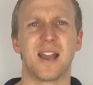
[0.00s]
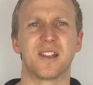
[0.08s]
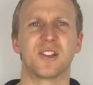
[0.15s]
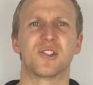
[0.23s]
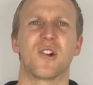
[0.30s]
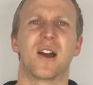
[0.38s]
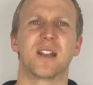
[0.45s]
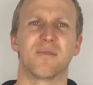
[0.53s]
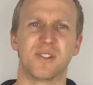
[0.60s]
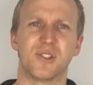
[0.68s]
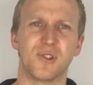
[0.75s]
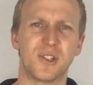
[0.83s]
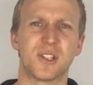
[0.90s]
You're trying to
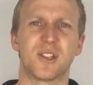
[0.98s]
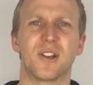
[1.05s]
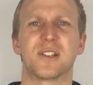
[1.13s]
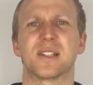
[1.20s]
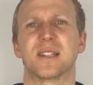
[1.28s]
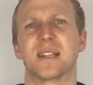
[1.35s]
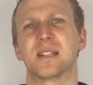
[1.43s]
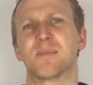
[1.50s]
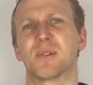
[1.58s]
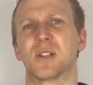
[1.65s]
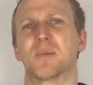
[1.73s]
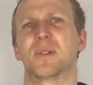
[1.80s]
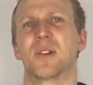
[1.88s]
reduce those things
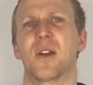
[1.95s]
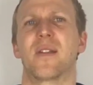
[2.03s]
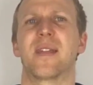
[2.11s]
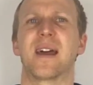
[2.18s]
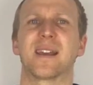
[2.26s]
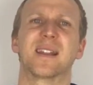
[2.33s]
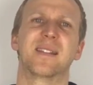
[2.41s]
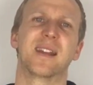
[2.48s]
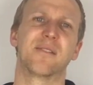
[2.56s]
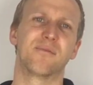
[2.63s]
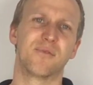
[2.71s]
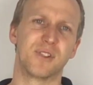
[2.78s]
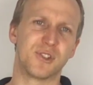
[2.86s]
because we know that that can
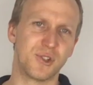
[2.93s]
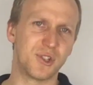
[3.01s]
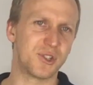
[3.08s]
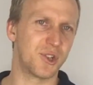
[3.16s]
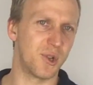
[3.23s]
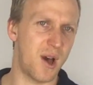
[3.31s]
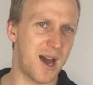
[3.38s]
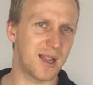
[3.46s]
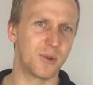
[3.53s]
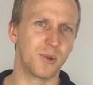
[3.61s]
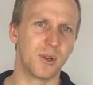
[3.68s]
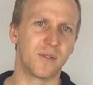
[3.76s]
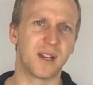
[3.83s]
then reduce your
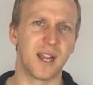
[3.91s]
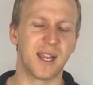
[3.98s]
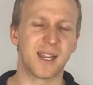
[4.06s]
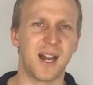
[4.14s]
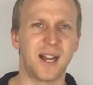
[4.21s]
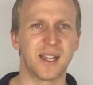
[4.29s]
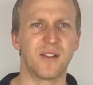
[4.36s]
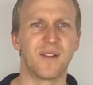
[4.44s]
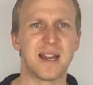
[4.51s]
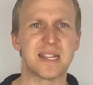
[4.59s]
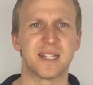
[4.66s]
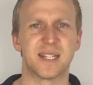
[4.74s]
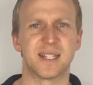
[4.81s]
likelihood of getting
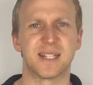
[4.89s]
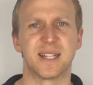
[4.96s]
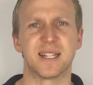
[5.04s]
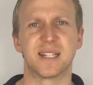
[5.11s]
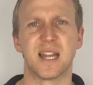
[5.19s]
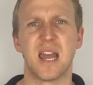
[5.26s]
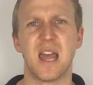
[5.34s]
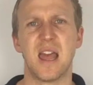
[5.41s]
cardiovascular disease.